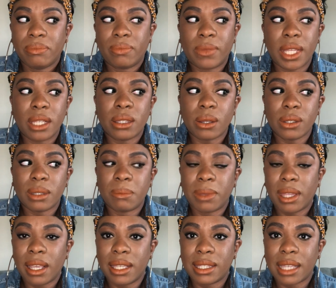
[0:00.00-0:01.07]
these are some
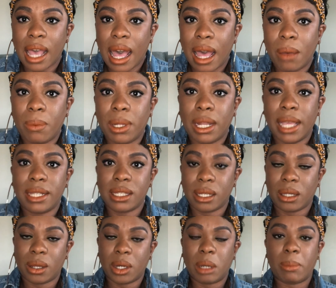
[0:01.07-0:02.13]
things that I would like to
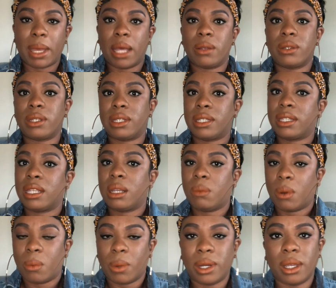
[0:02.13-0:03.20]
learn about. Does
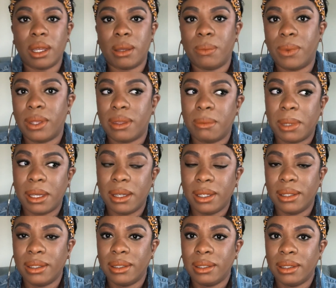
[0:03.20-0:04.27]
anyone want to come with me?
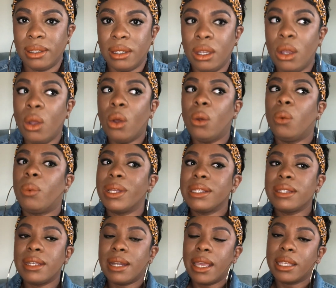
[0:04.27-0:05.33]
What's
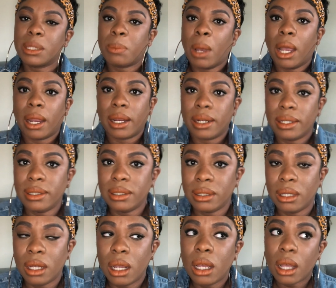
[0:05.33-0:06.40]
the next part?
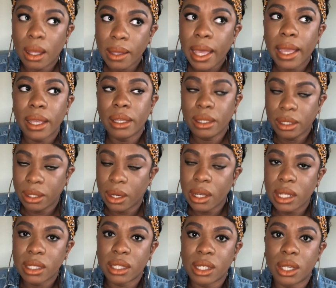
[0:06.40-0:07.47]
Okay, you're
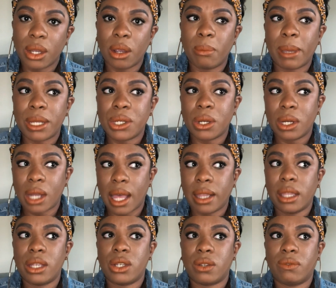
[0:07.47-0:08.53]
insecure about your
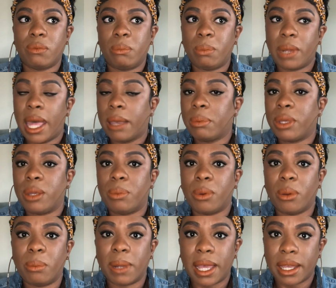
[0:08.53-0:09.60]
knowledge of Black people,
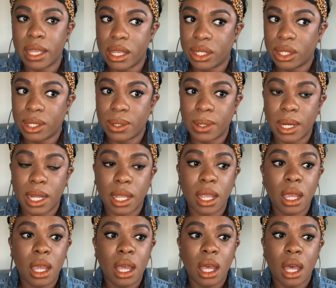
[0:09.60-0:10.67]
Black history,
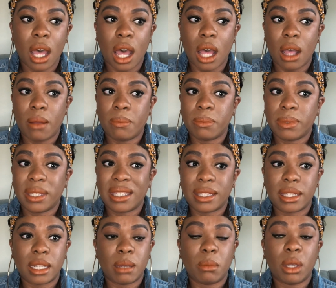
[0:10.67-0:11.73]

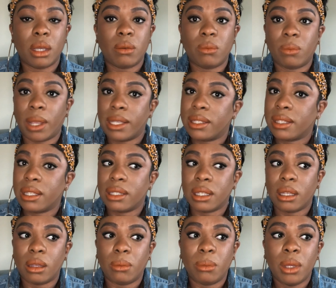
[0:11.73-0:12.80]
systemic
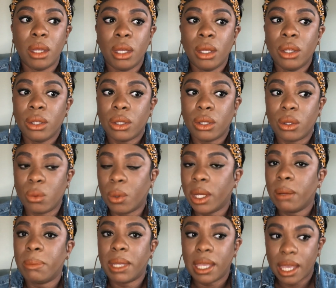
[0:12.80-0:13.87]
racism. You want
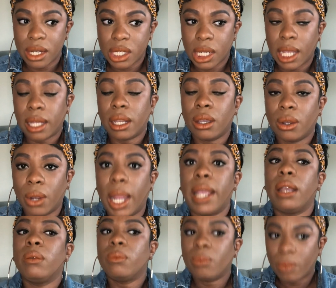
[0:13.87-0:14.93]
to be educated. Great.
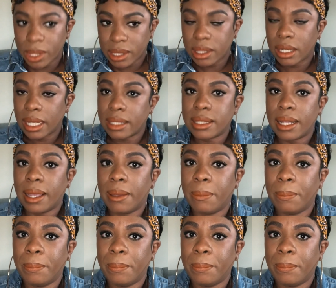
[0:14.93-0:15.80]
What's the next step?